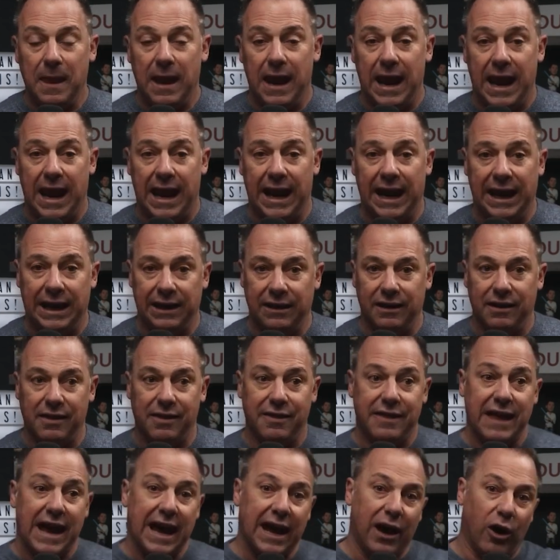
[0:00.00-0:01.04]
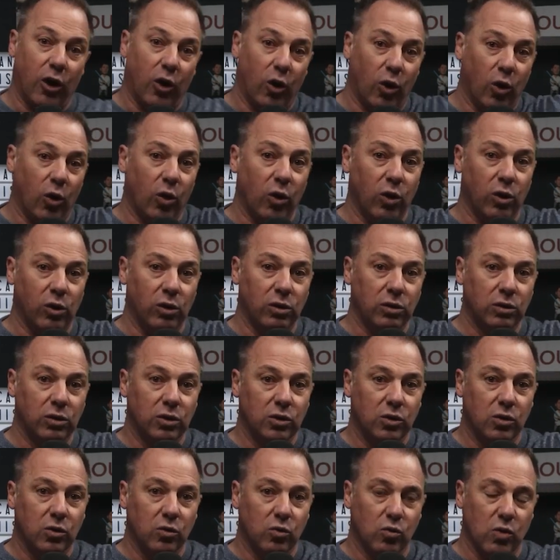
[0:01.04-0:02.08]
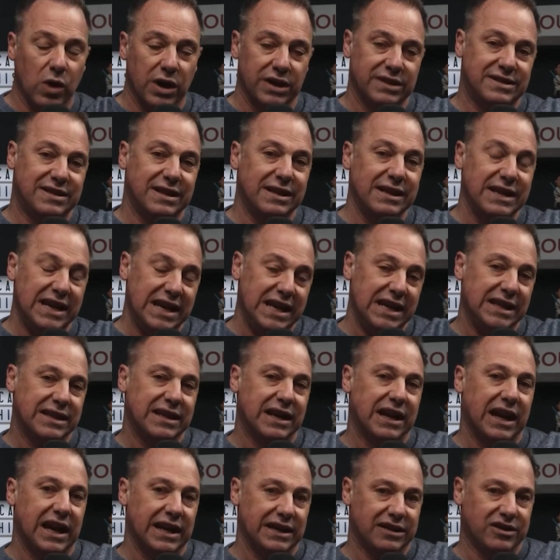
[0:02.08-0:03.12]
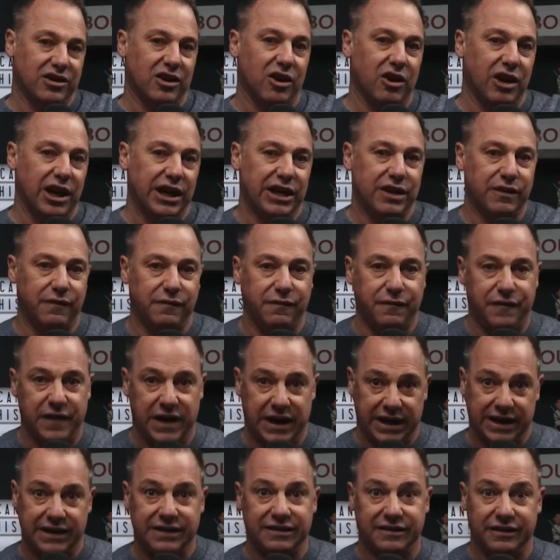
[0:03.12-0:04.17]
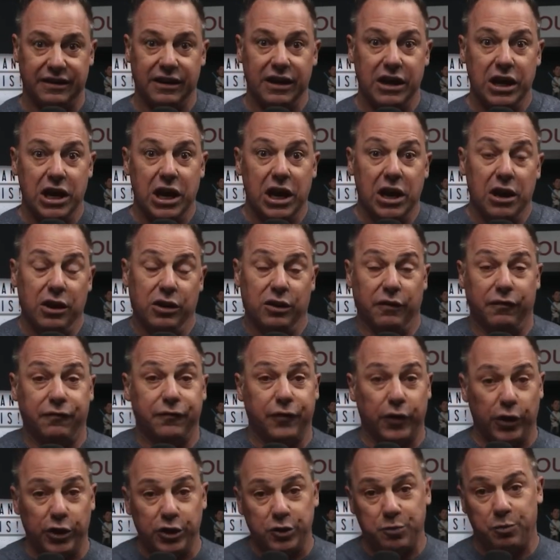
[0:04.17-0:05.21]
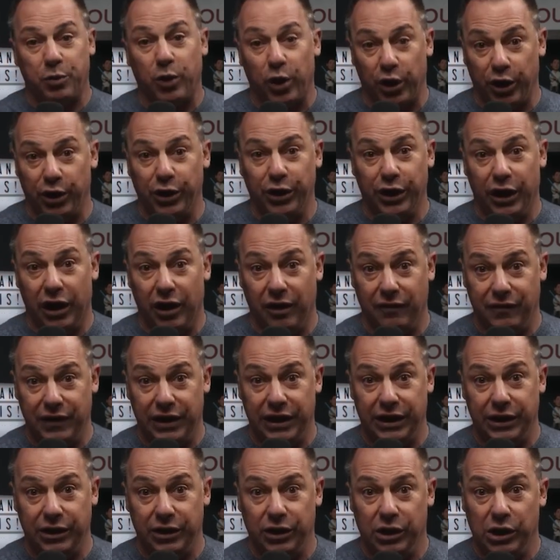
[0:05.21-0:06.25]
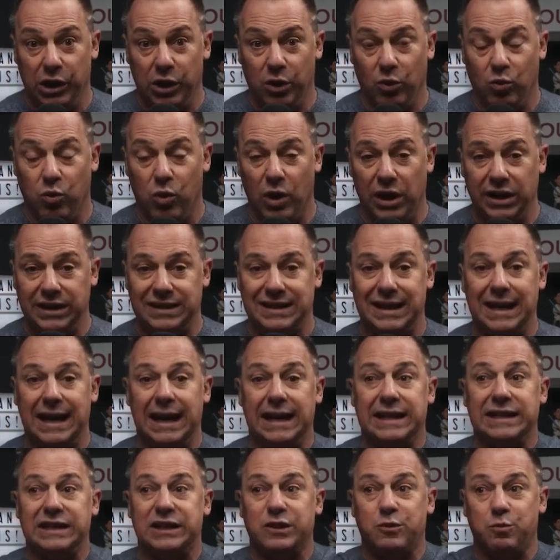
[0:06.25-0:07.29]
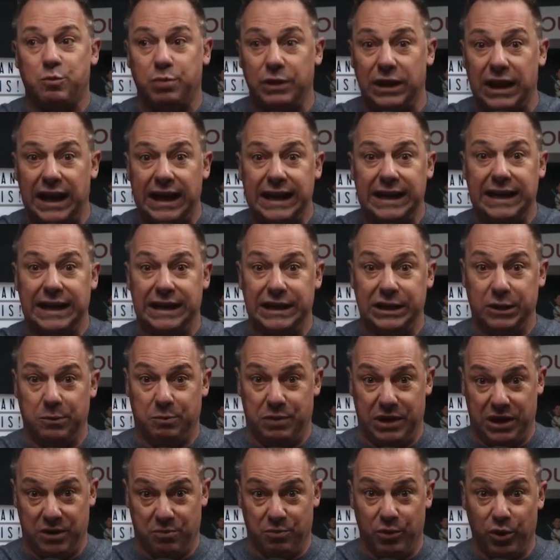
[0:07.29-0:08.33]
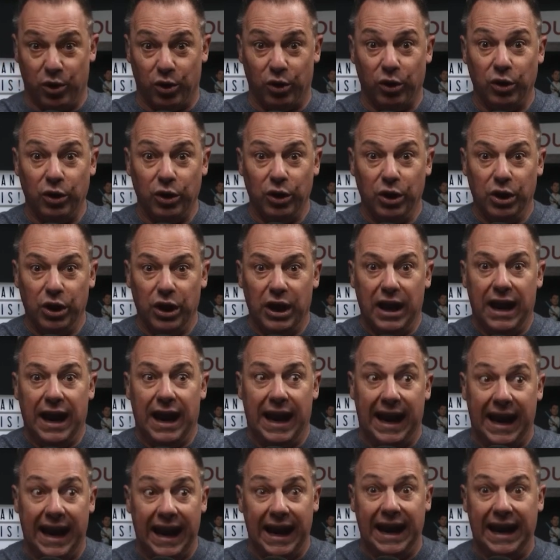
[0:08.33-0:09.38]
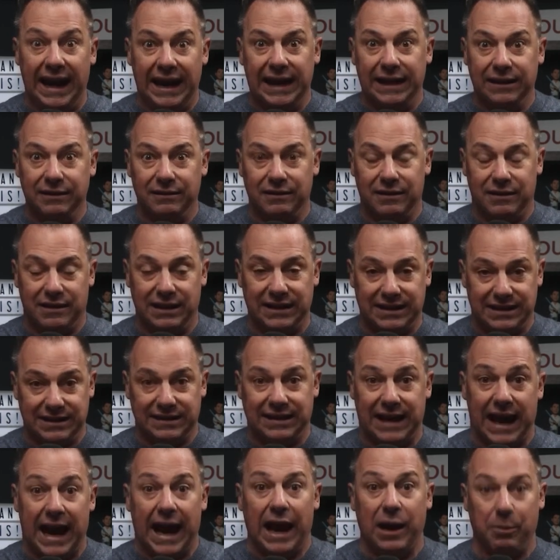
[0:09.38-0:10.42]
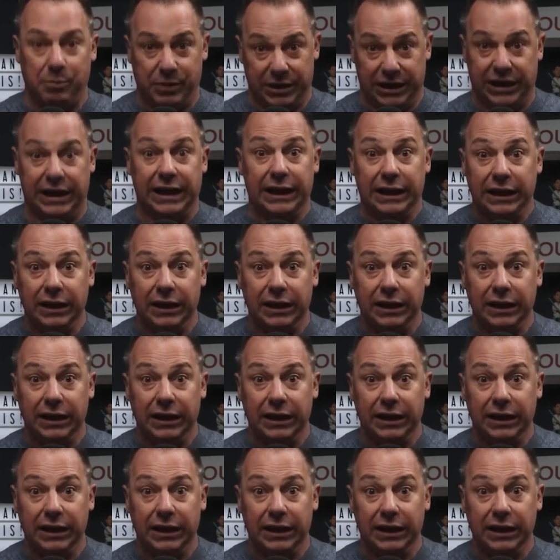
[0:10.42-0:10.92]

And that hole was the need that I saw I could fix. The first part of it was explaining to people, hey, this is happening.